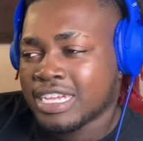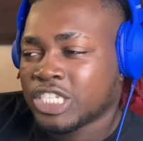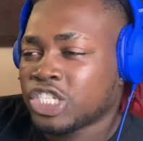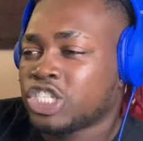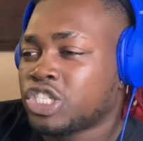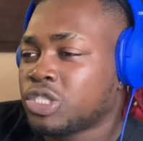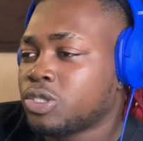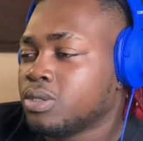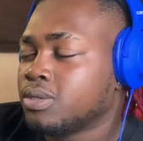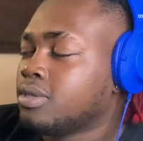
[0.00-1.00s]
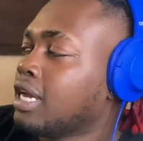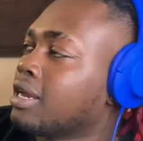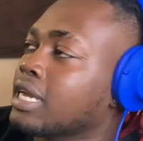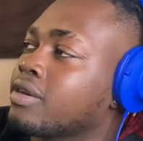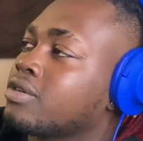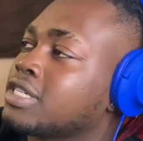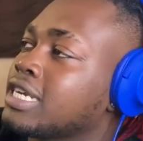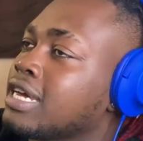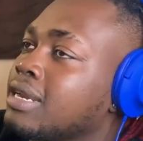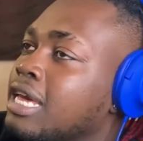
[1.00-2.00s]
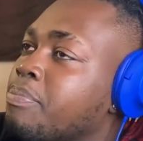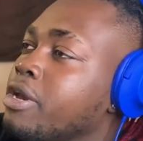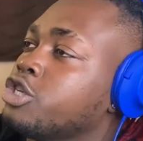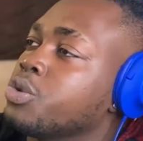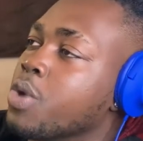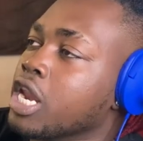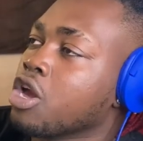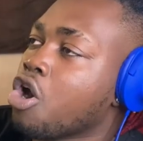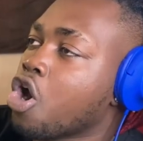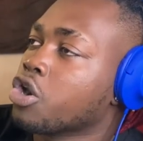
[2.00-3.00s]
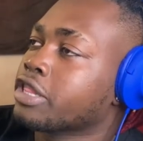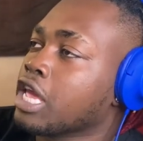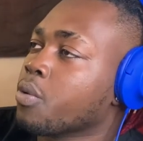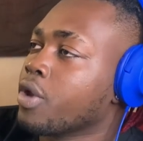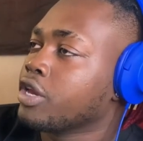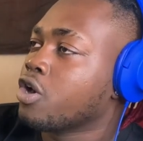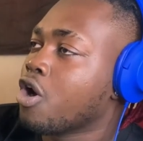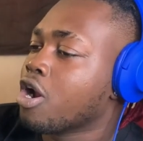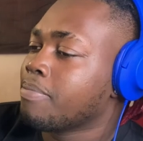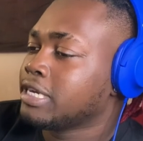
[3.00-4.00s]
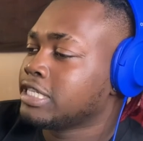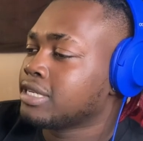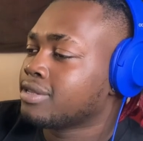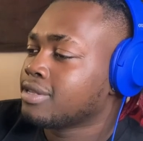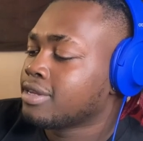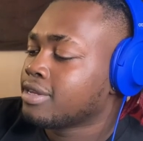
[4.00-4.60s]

Just just I don't even wanna tell you how to like picture really hard or think really hard, but just